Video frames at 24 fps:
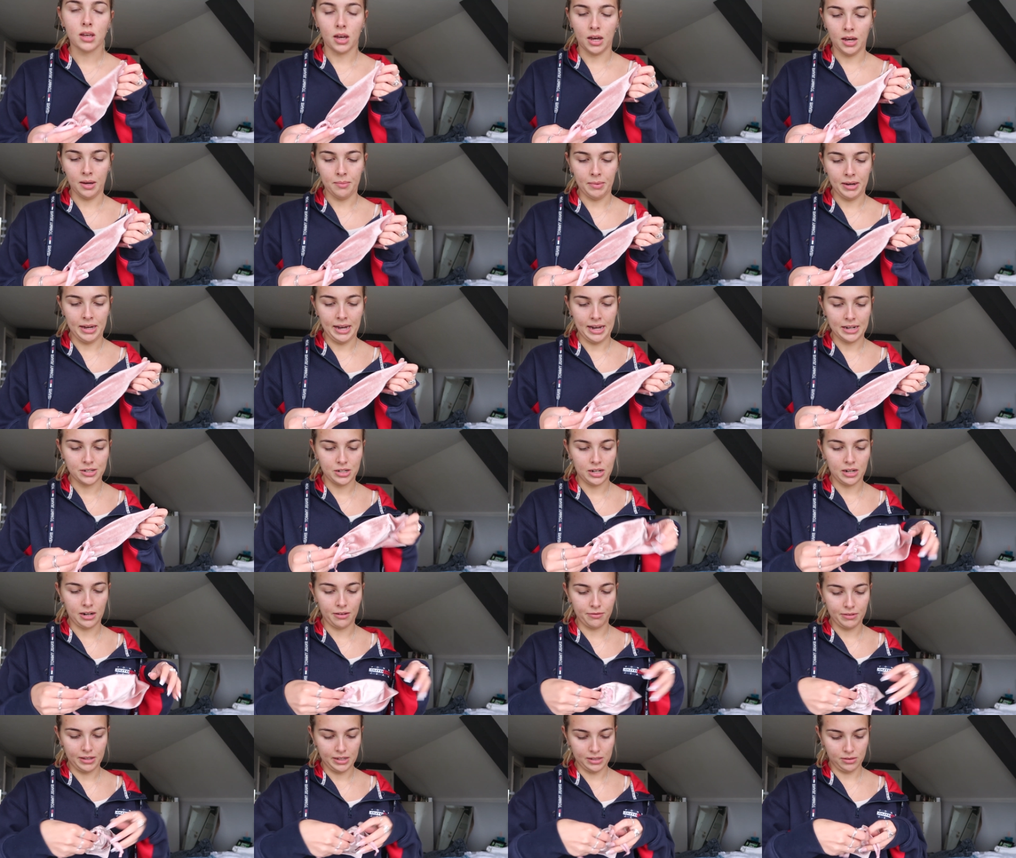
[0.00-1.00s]
I actually
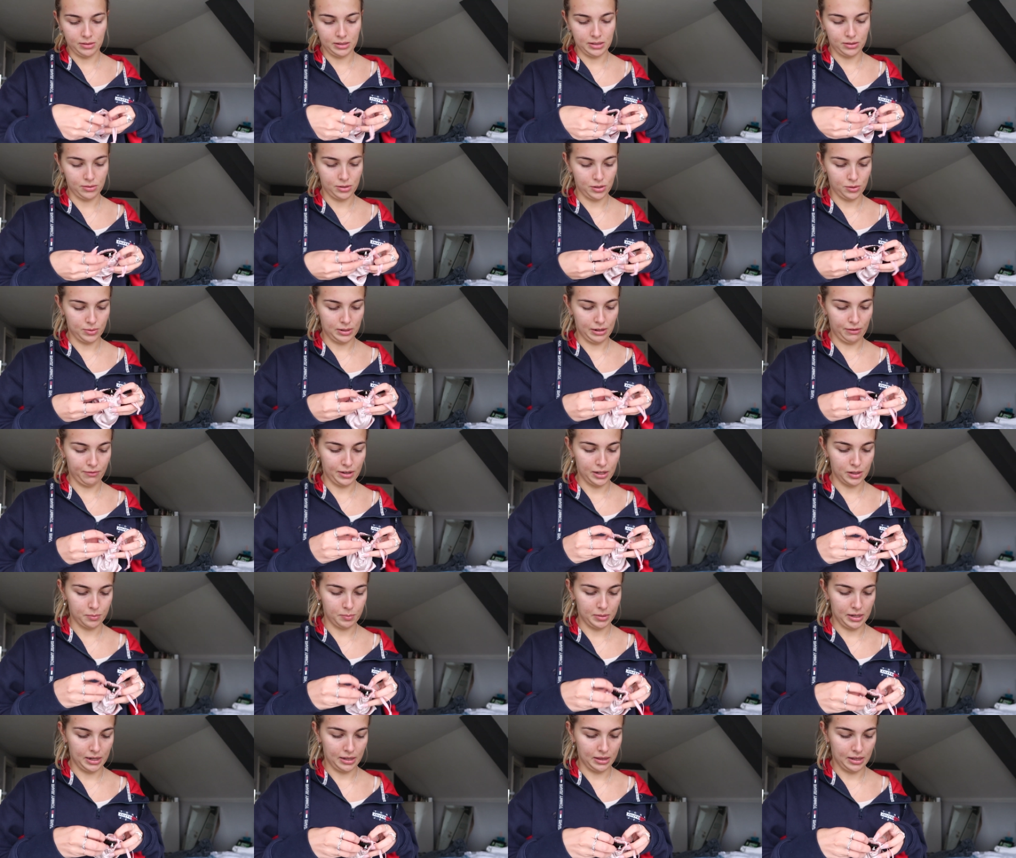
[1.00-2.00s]
love these. These are a
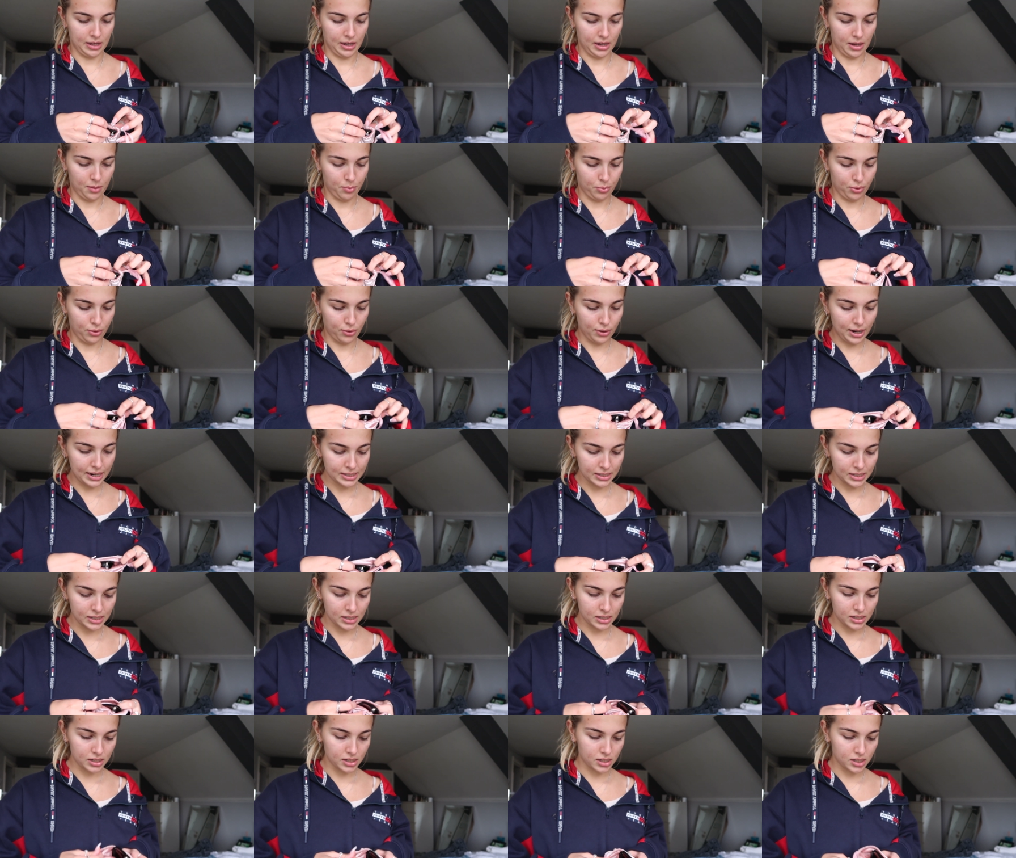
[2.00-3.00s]
21st birthday
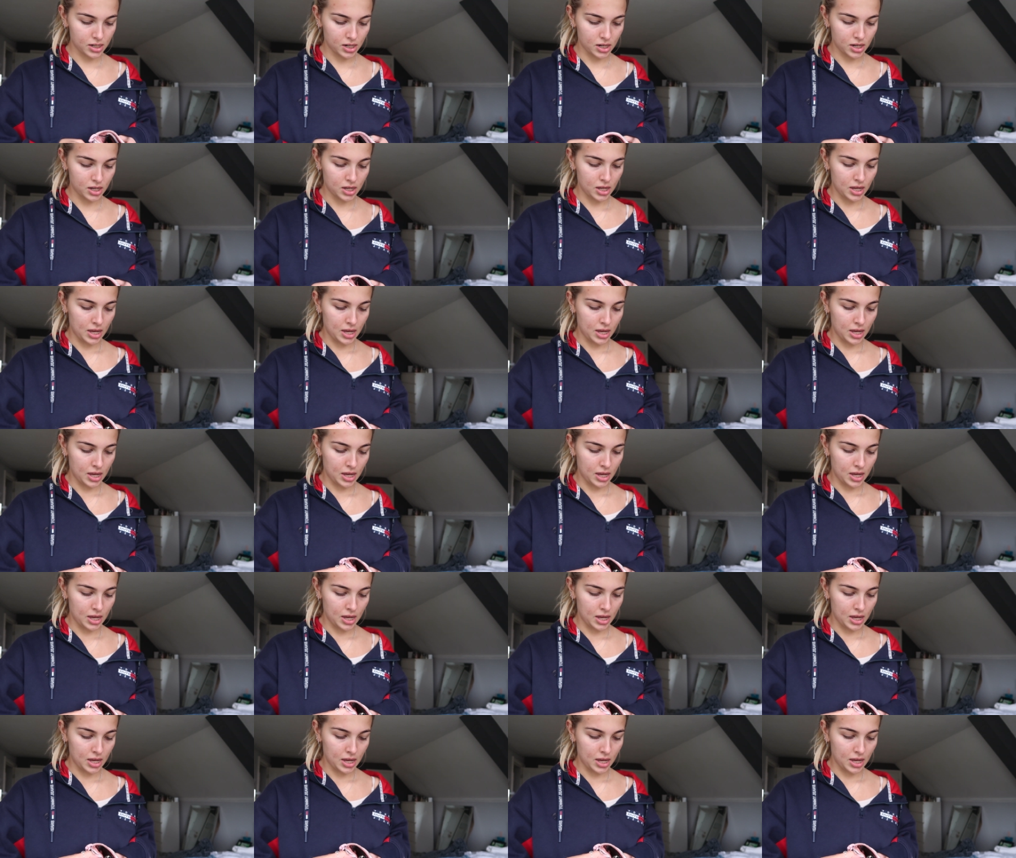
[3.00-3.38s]
present.